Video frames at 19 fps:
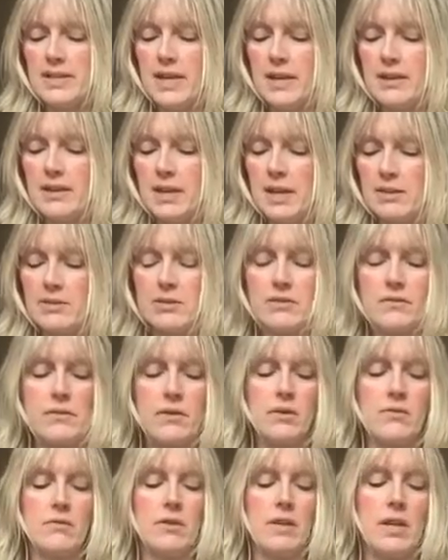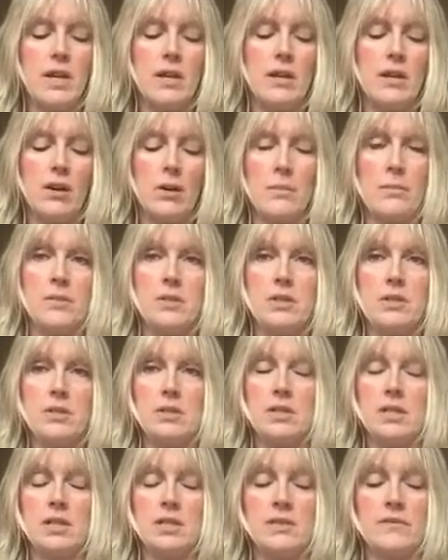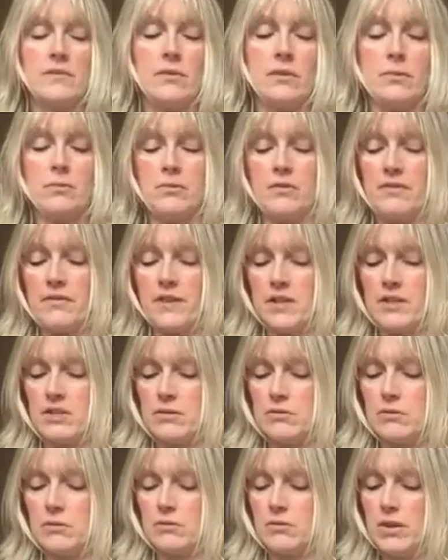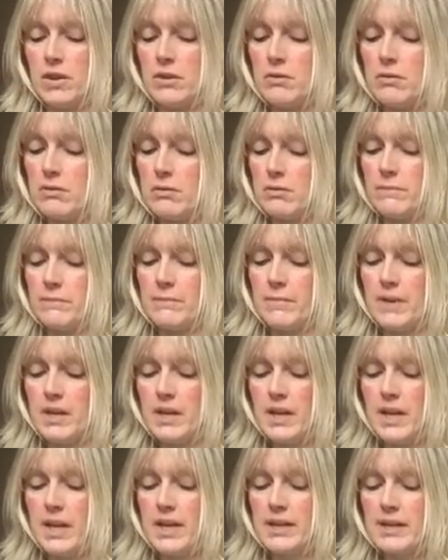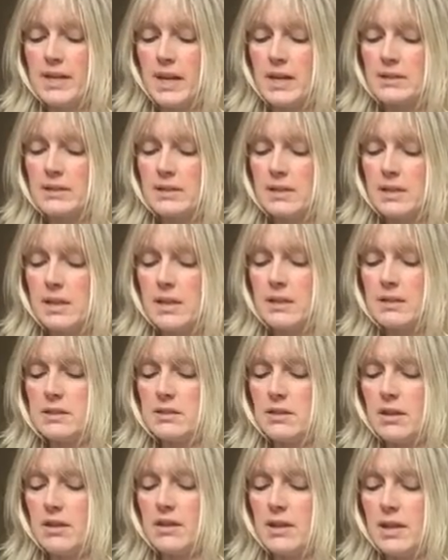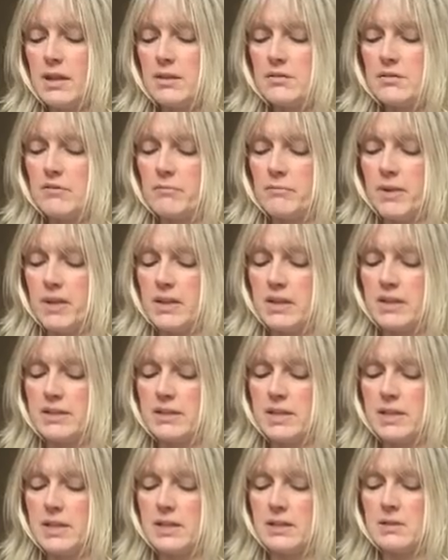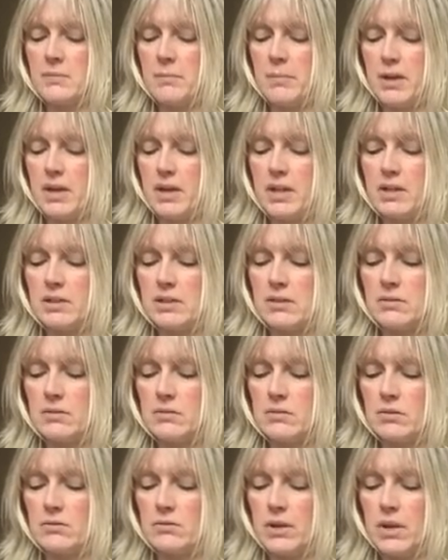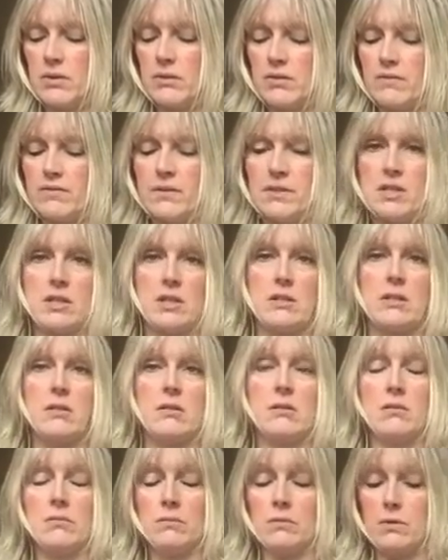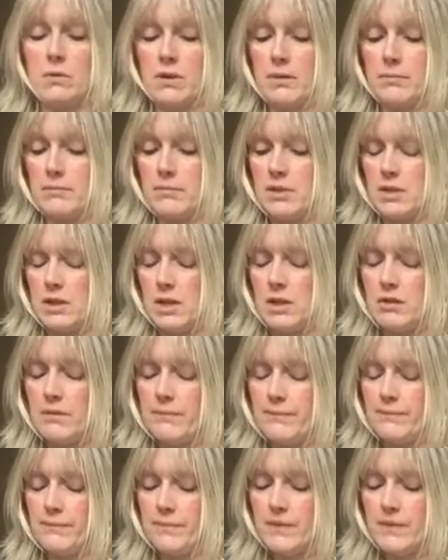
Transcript: tenth house of career, opportunities for professional growth. Cancer, ninth house of big ideas, personal growth visions will come to you.